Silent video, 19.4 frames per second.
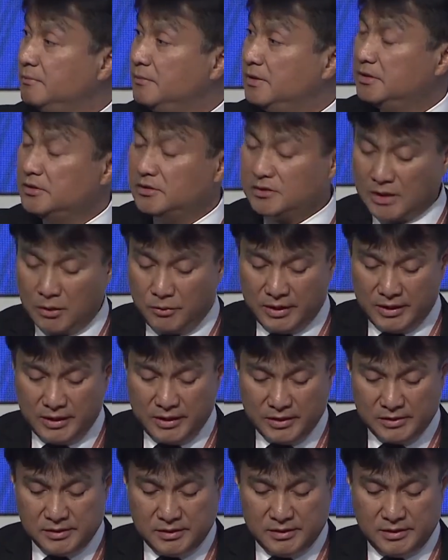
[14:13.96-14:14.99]
Sarawak
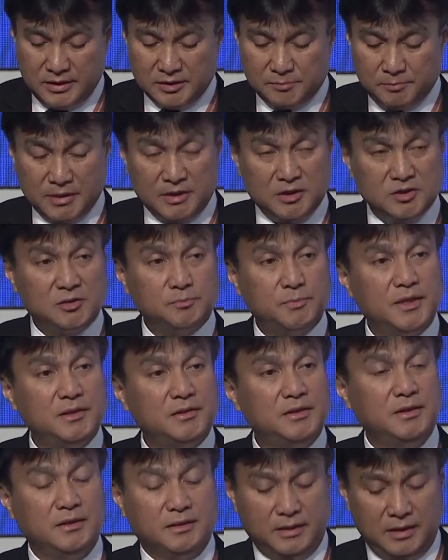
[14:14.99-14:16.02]
Energy is
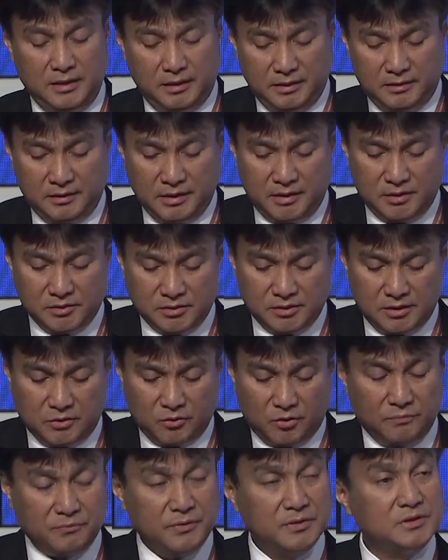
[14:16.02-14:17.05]
participating in international
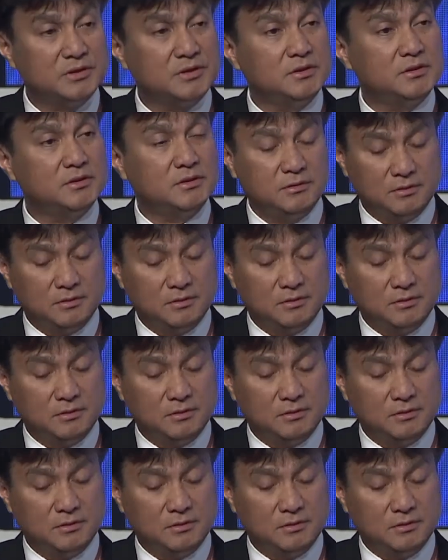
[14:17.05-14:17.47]
conferences